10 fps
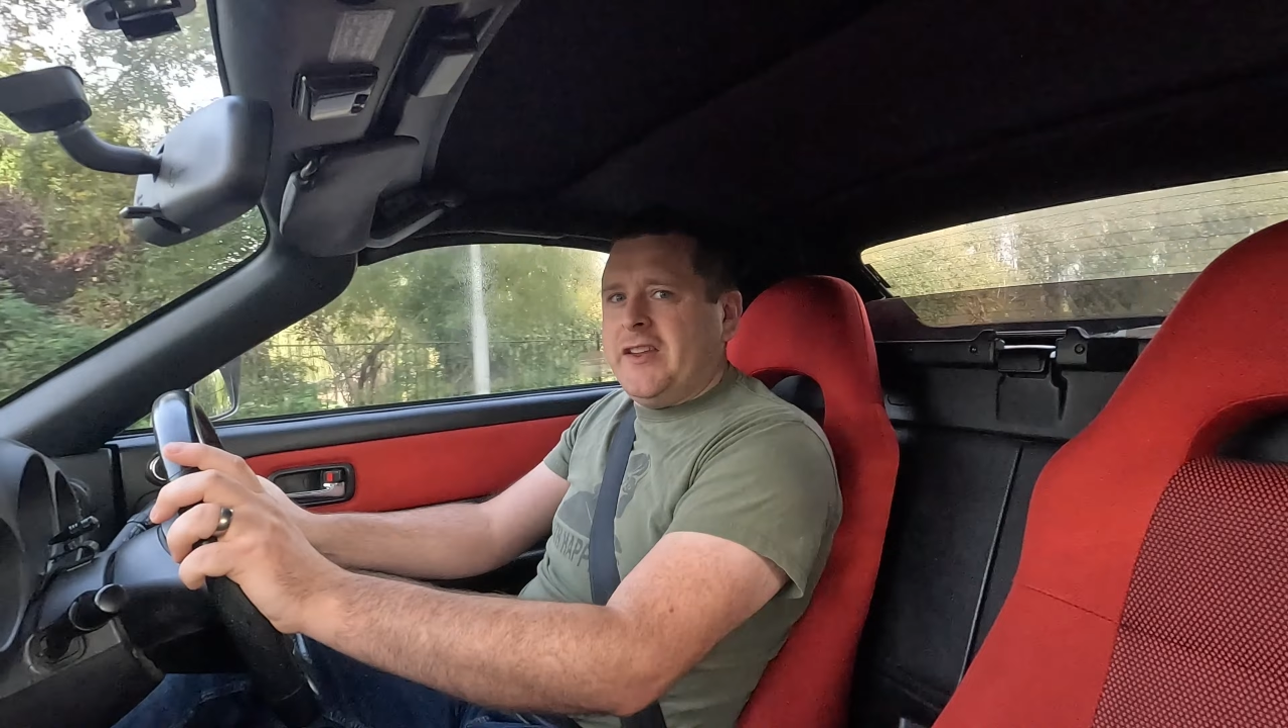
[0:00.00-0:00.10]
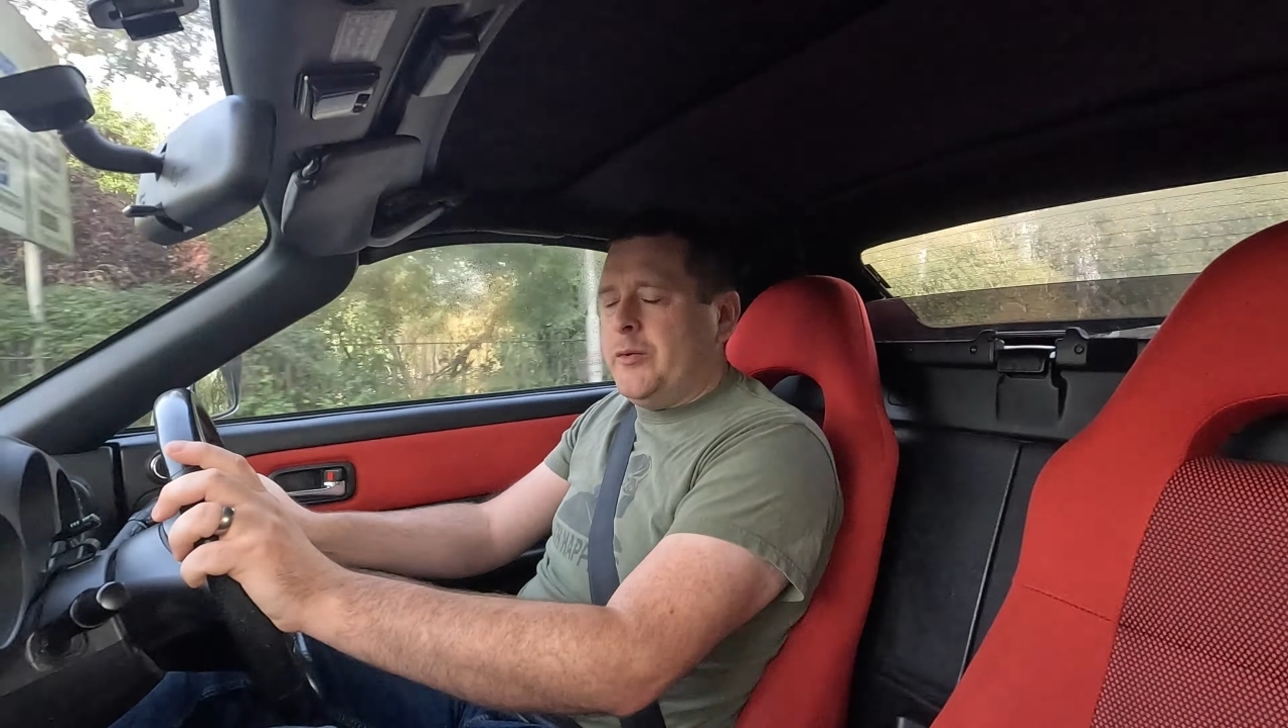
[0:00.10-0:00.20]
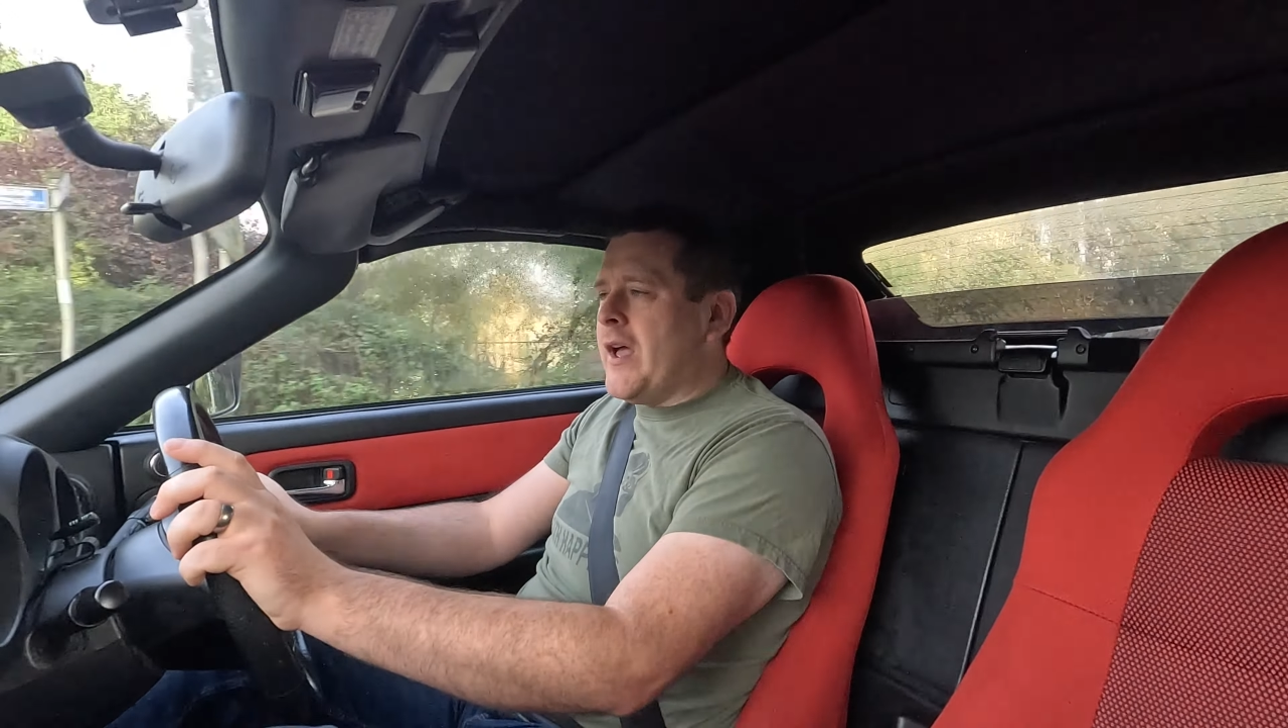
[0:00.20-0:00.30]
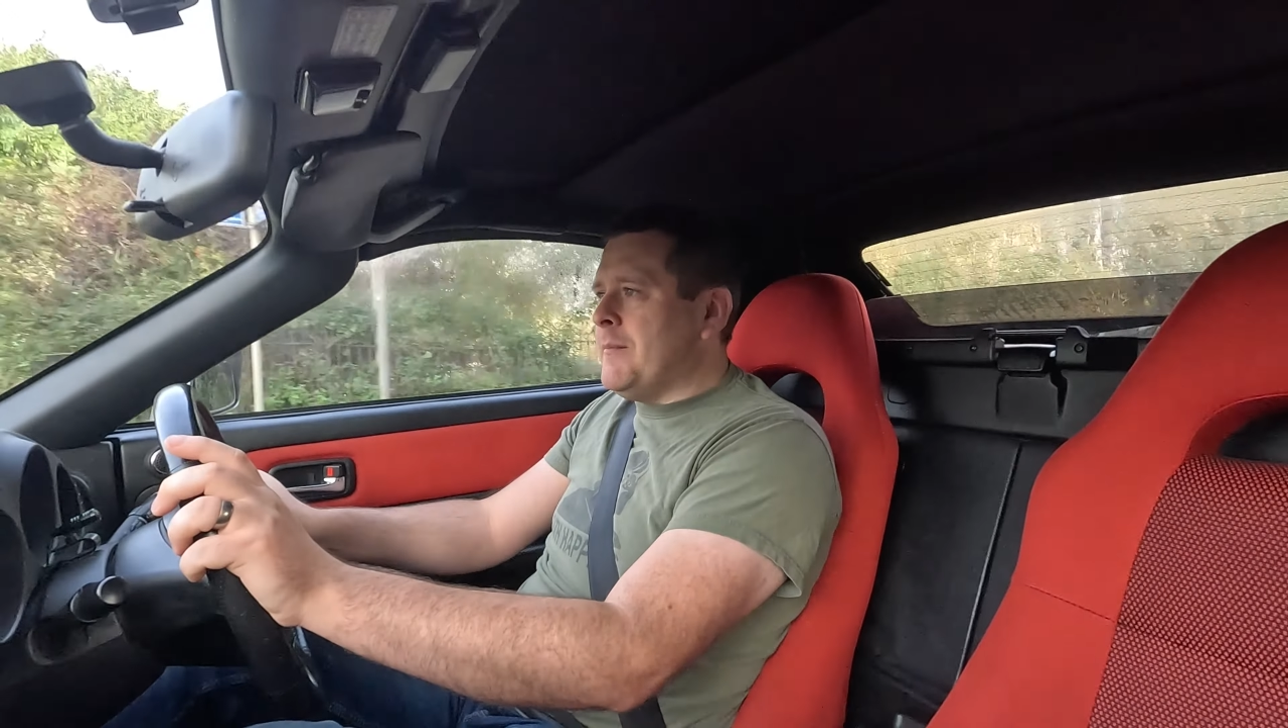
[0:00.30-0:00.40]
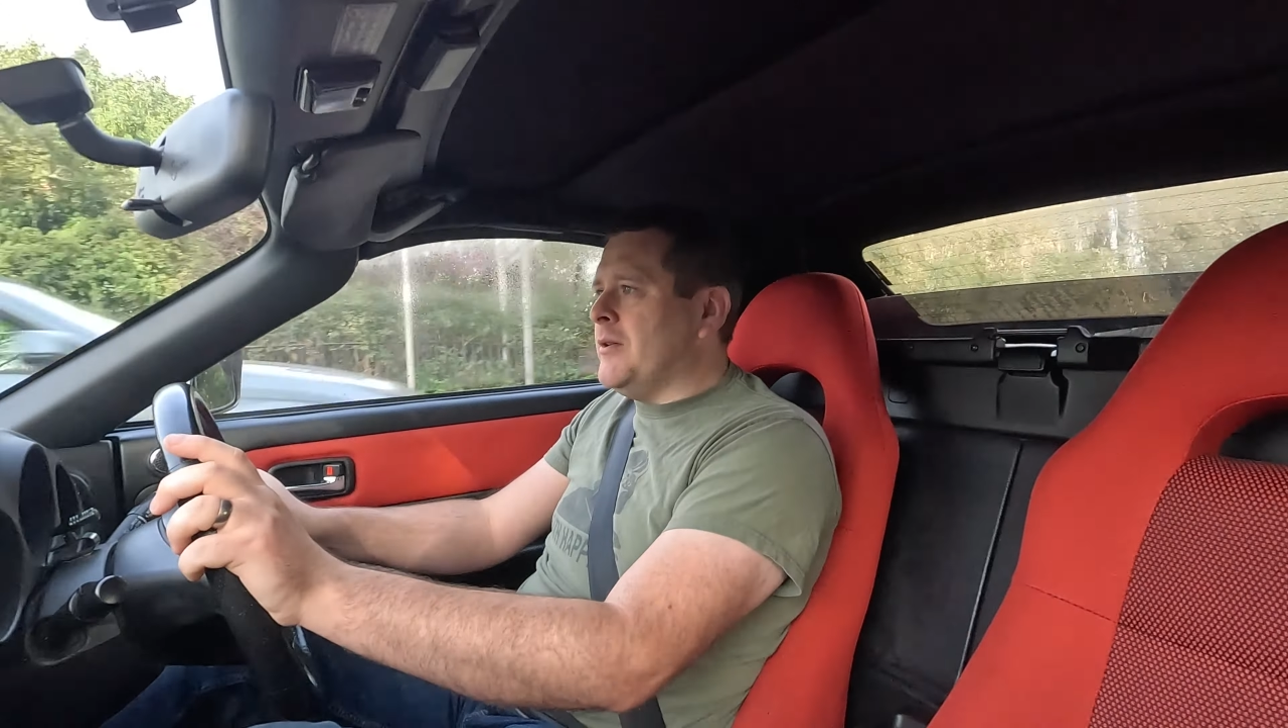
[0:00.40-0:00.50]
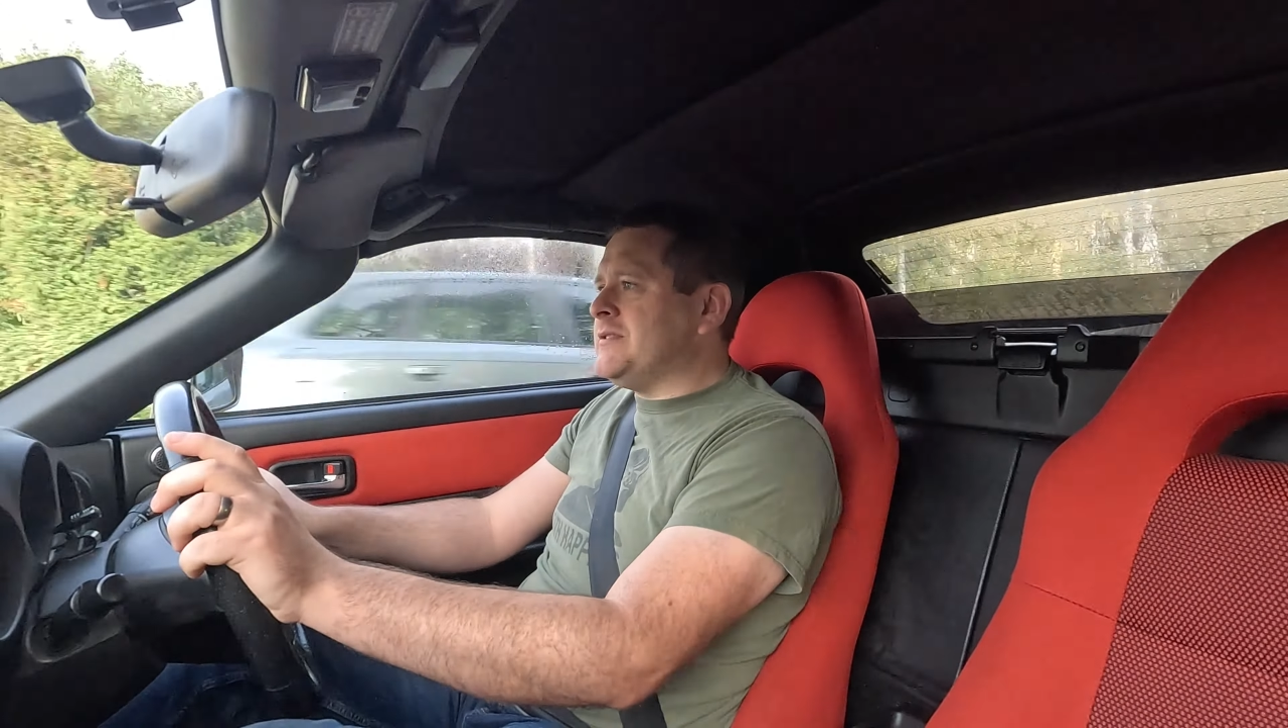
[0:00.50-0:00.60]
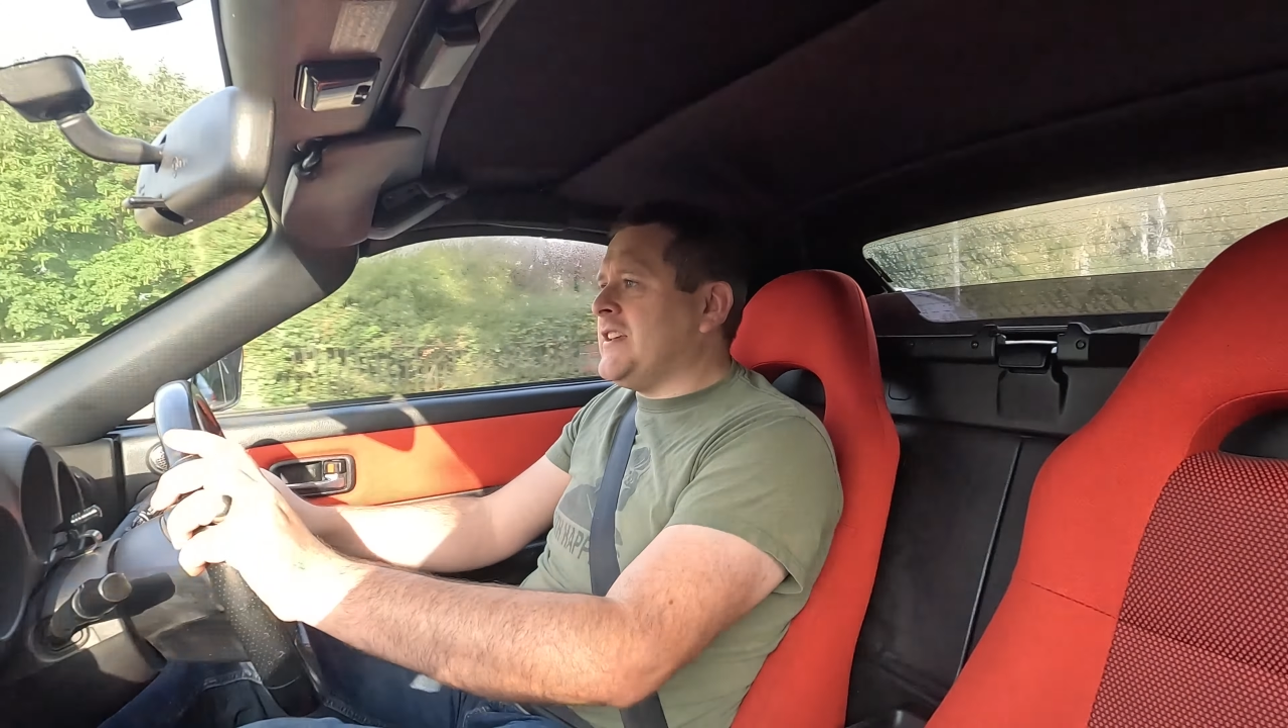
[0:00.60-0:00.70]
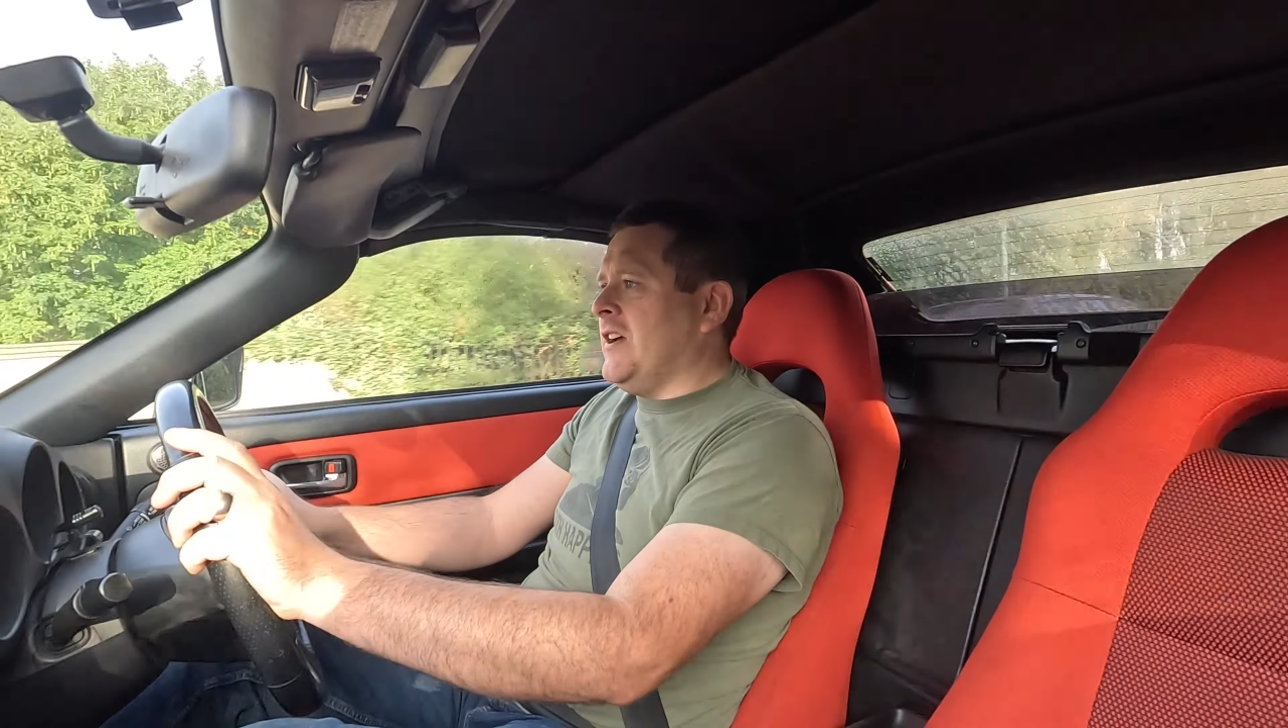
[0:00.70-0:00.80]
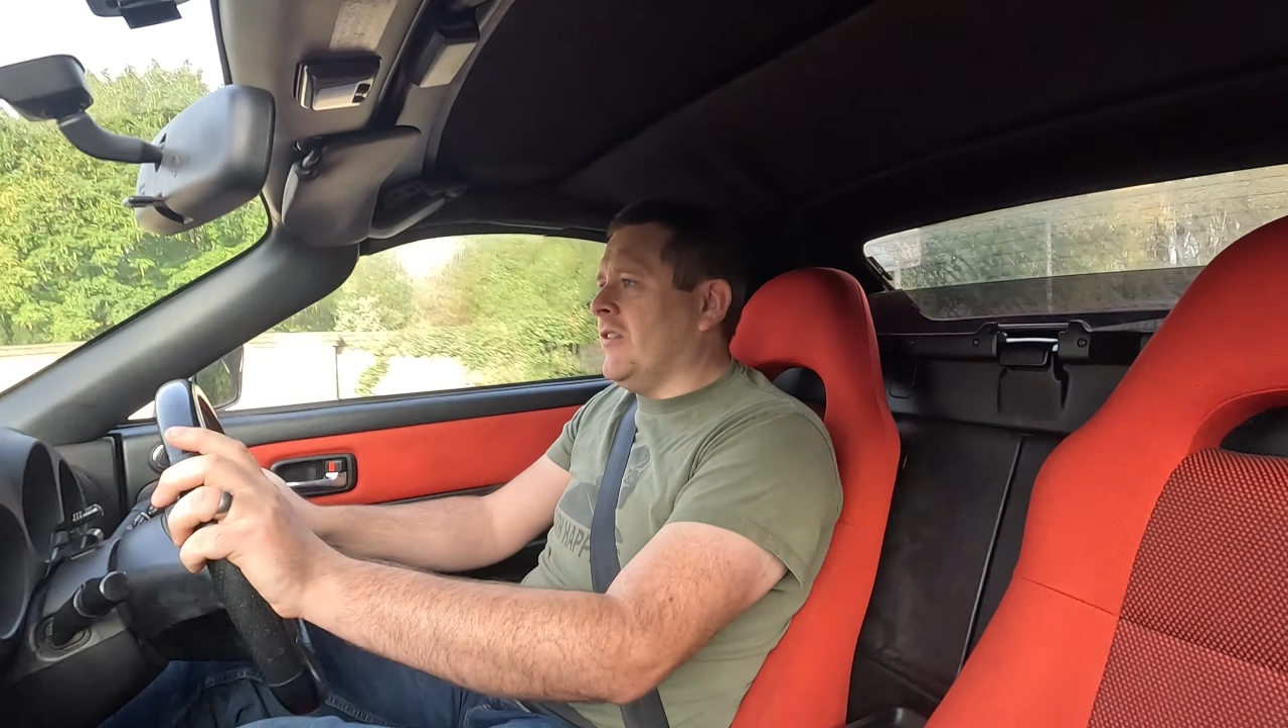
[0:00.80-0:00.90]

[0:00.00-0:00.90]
new MOT